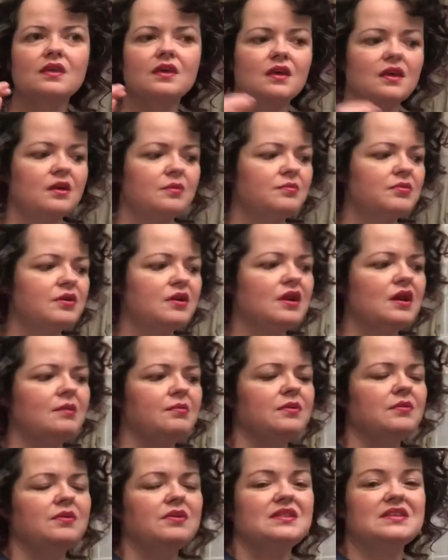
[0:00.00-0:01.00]
I'm pretty happy
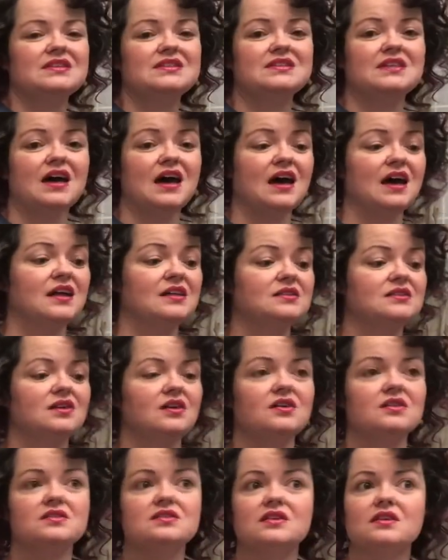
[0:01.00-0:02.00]
with the sides
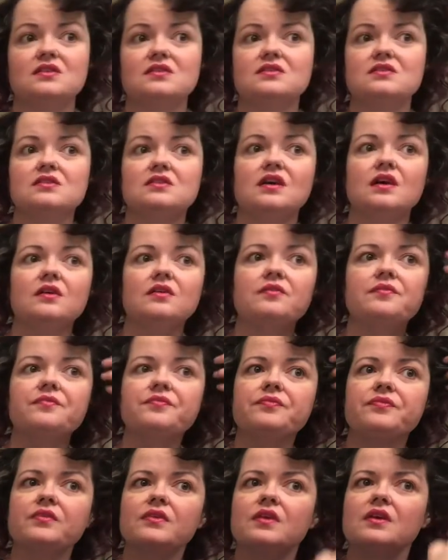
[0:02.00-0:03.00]
also, so
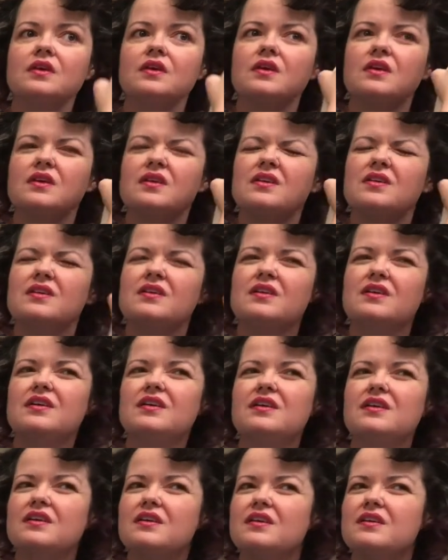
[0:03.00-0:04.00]

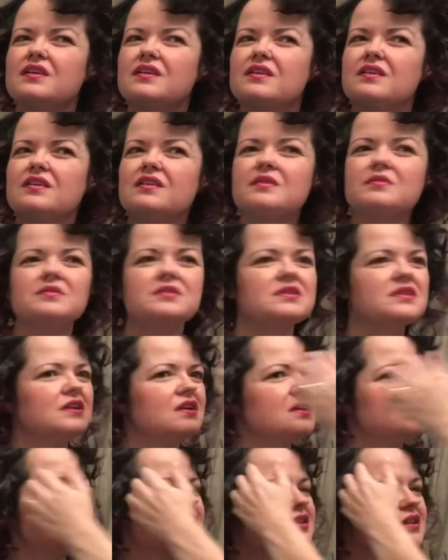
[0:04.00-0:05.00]
I'm just going
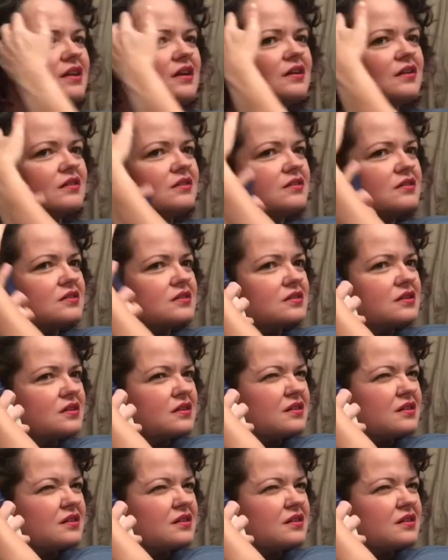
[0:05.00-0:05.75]
to hit those